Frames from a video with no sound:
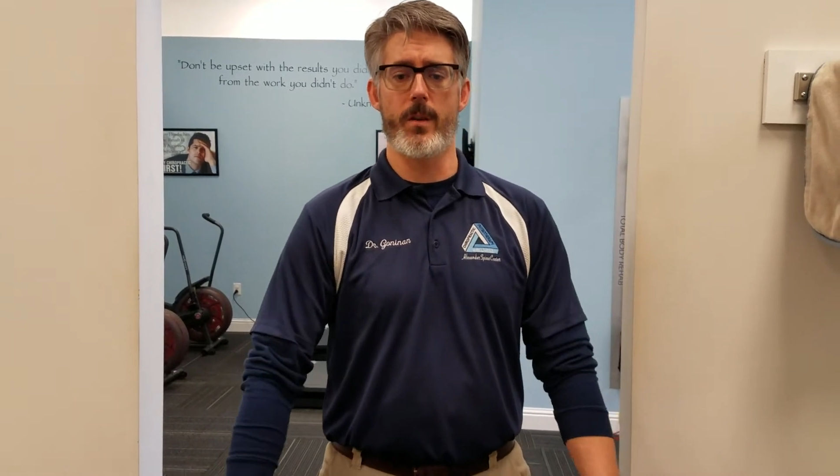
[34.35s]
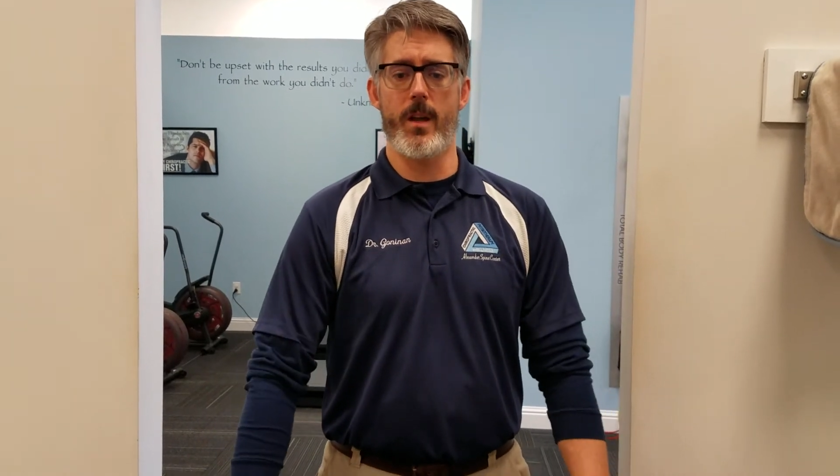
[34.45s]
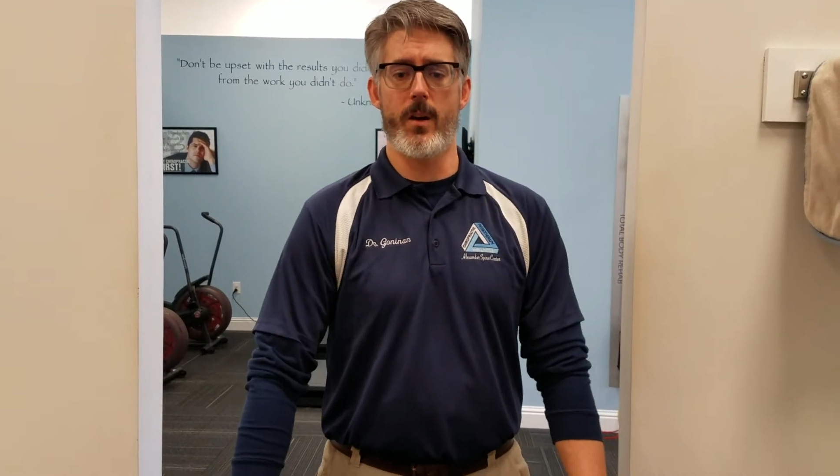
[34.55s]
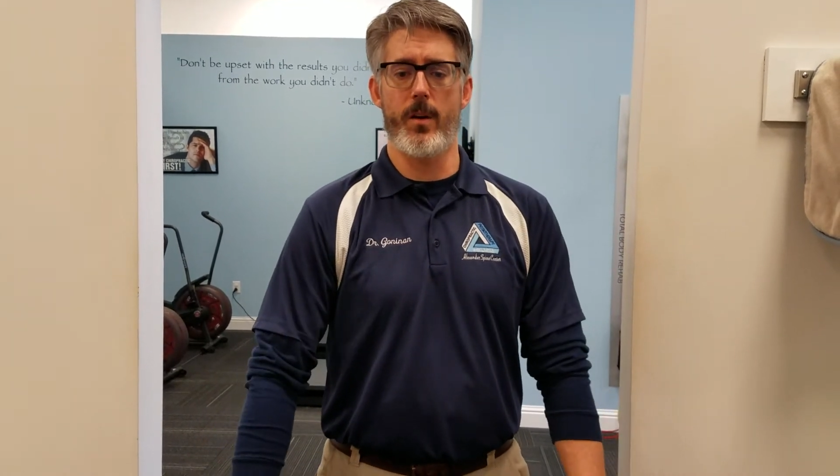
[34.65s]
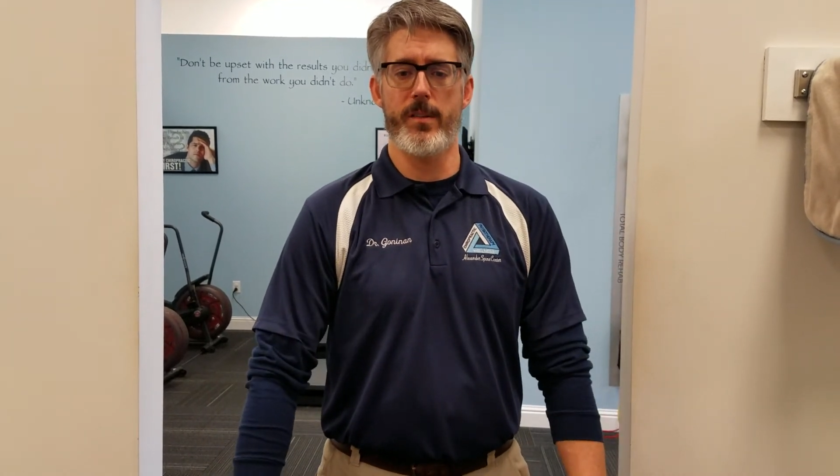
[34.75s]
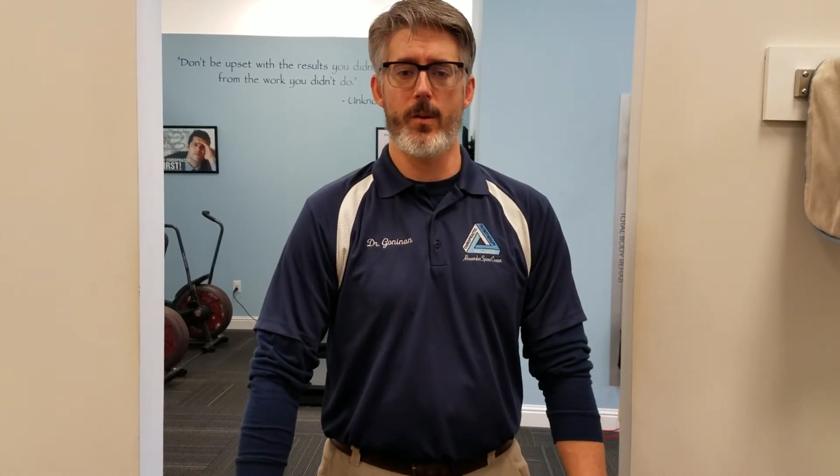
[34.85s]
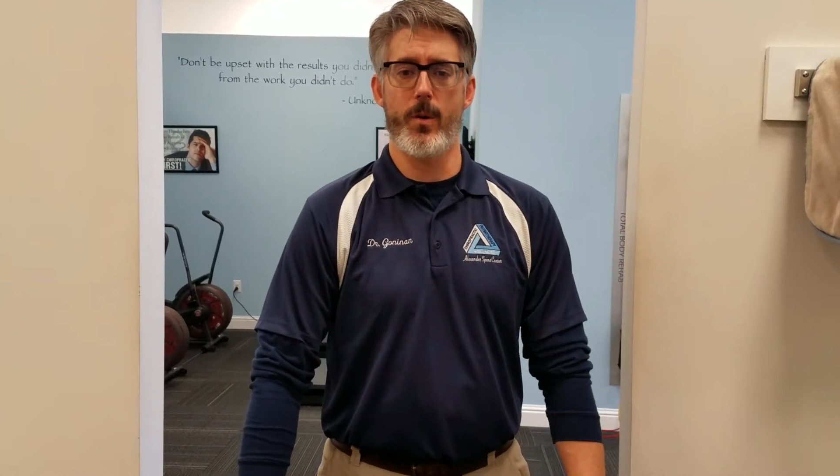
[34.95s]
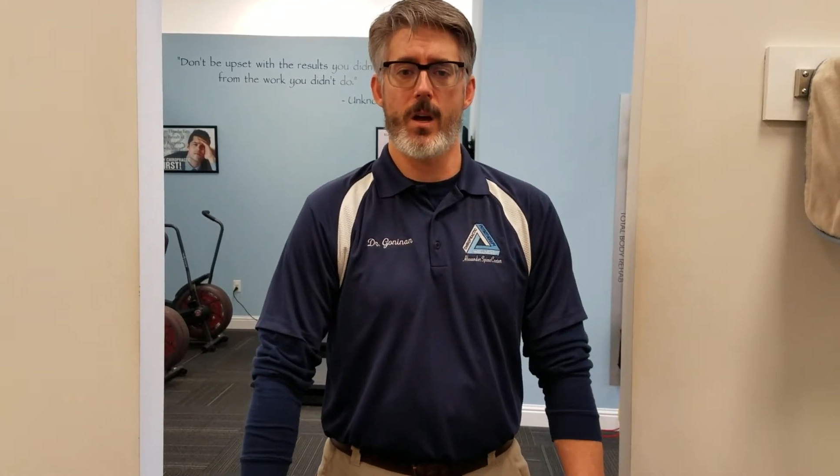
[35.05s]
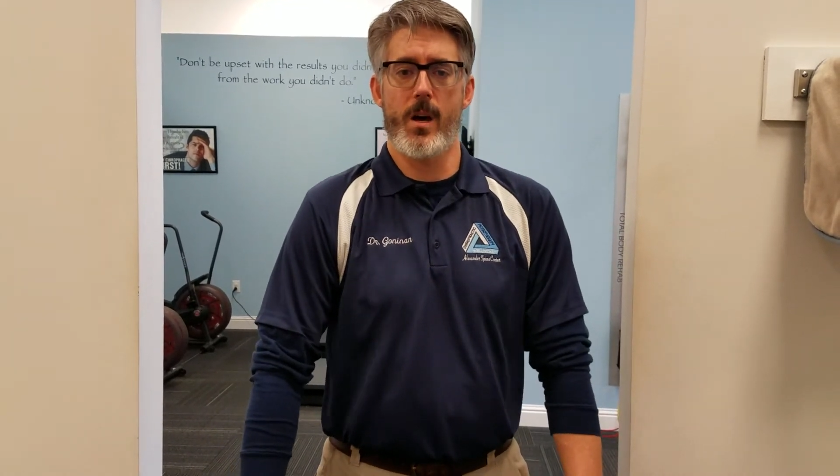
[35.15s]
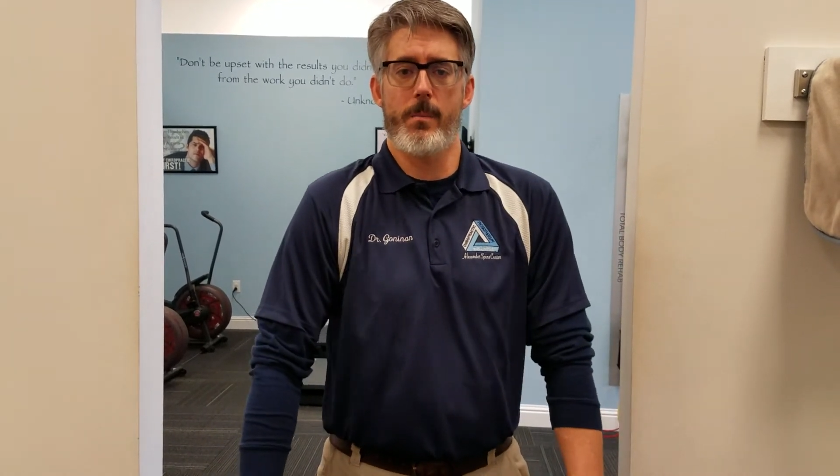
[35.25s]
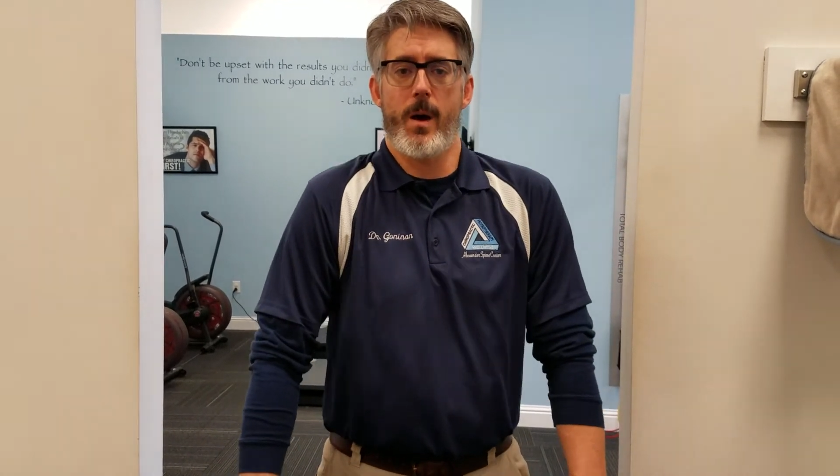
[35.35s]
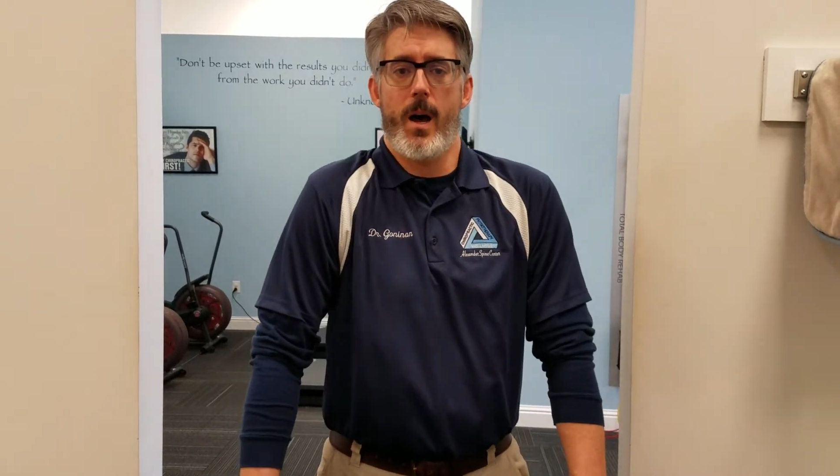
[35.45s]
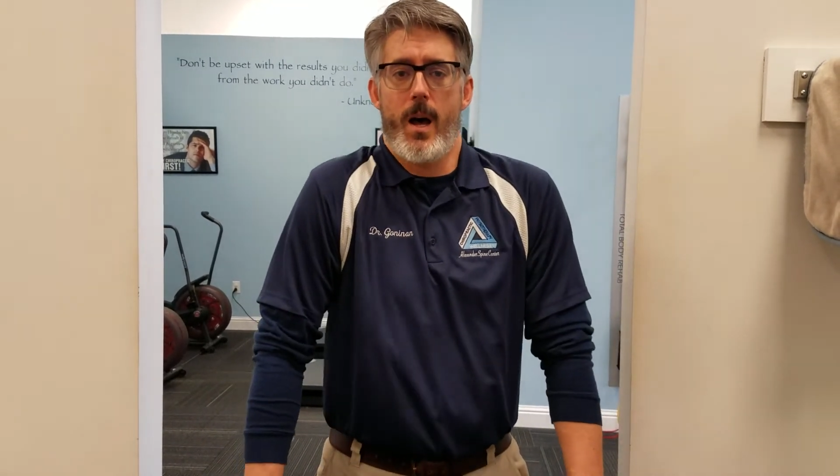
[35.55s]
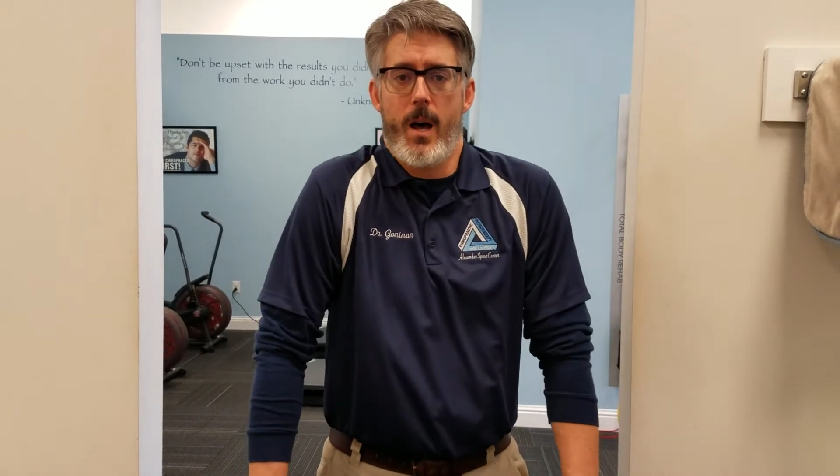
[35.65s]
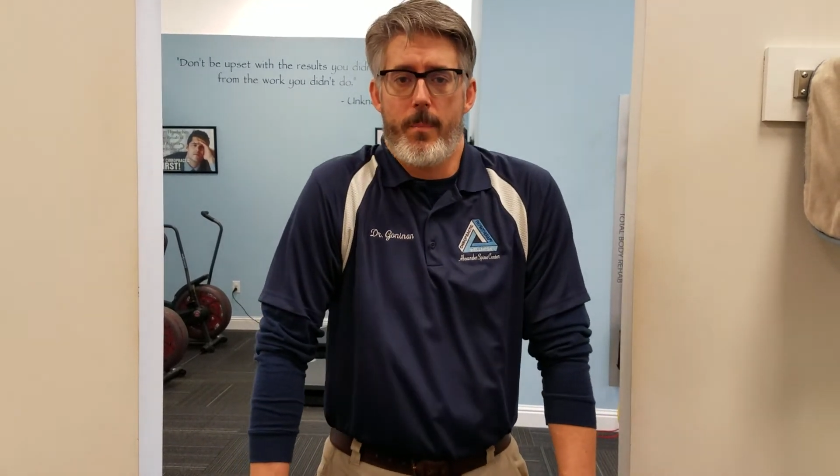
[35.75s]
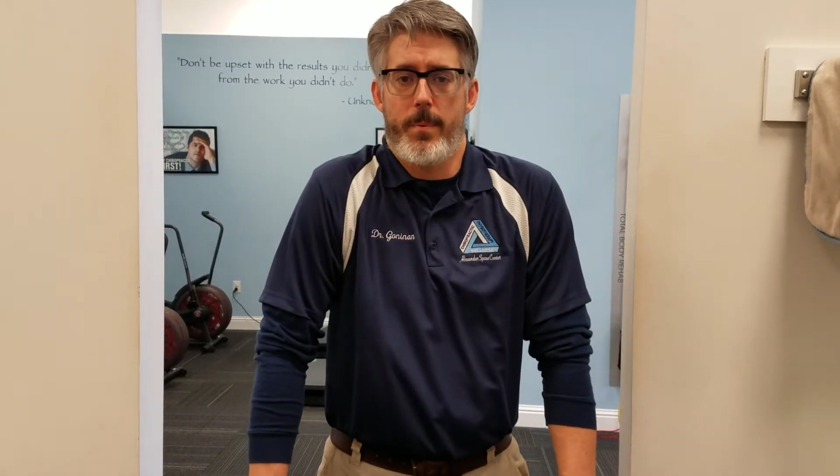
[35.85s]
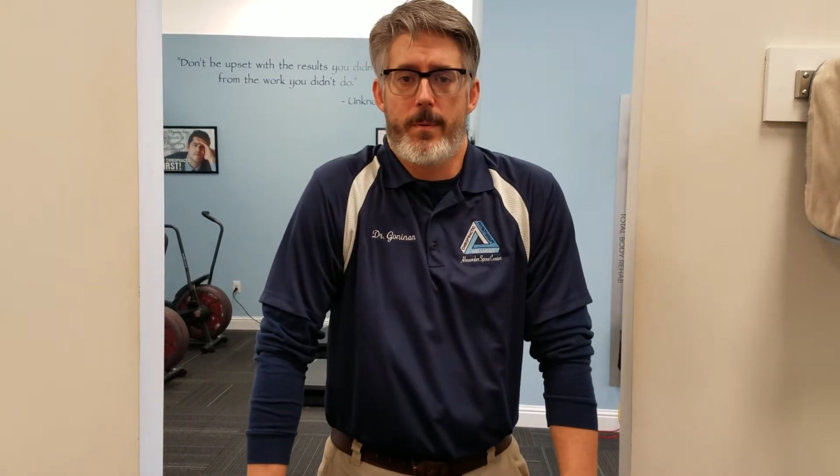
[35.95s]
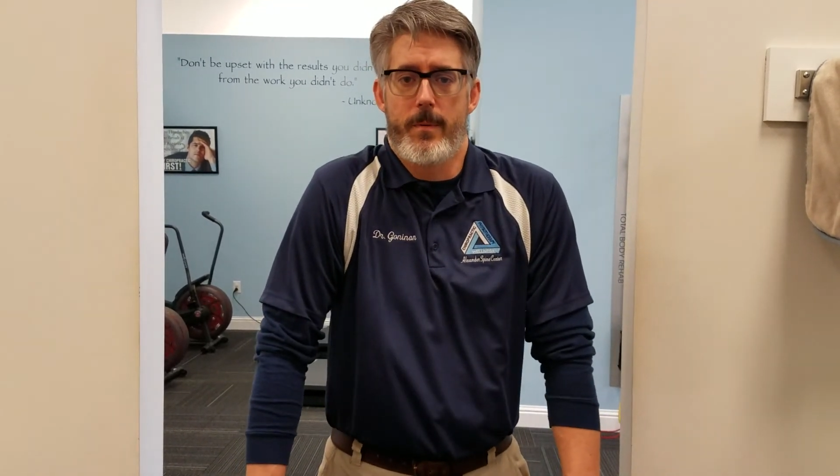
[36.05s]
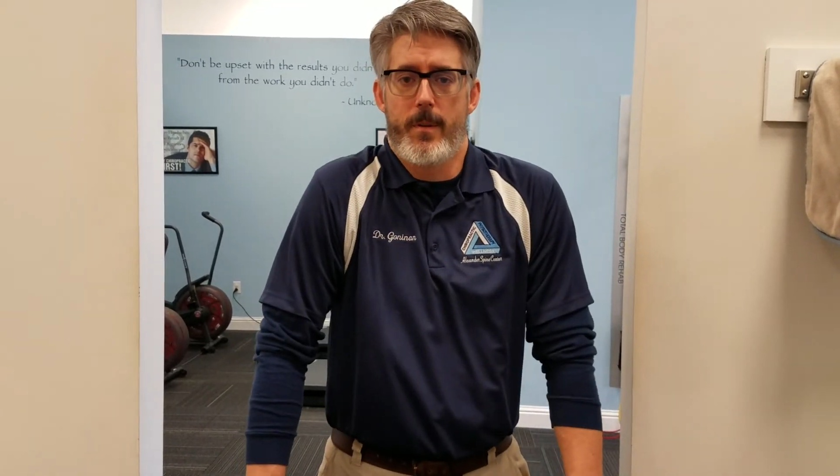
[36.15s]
they also come up.